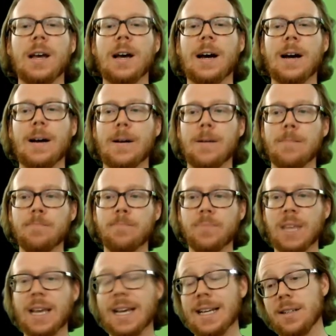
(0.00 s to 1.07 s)
And
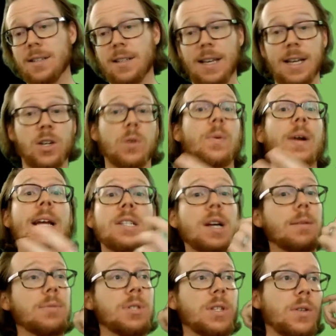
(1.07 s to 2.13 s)
it could range
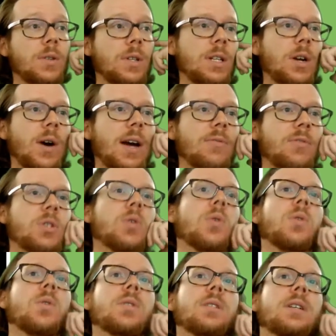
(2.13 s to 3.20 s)
up to, I've
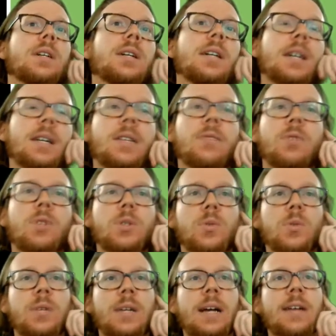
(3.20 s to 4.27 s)
sold in the
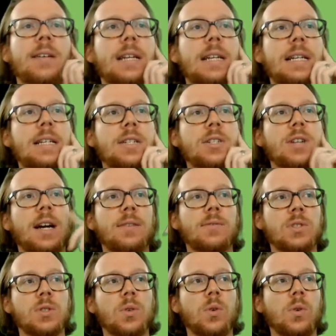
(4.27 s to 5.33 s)
virtual reality niche, I've
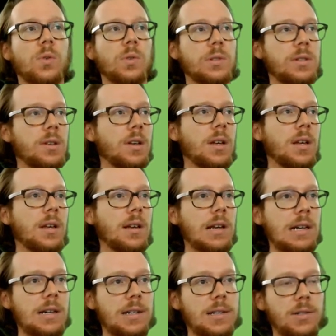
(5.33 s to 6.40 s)
sold
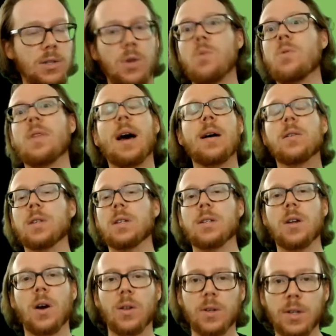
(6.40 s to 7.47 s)

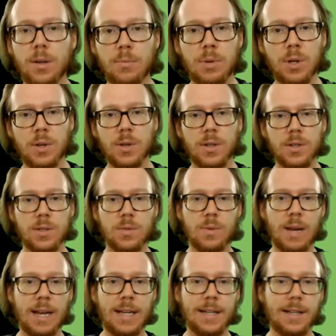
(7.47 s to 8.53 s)
$2,000 computers,
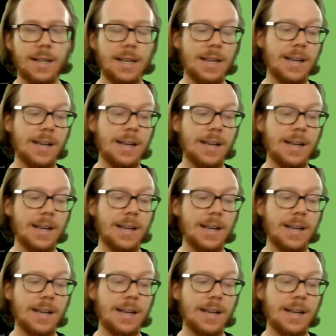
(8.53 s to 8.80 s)
right?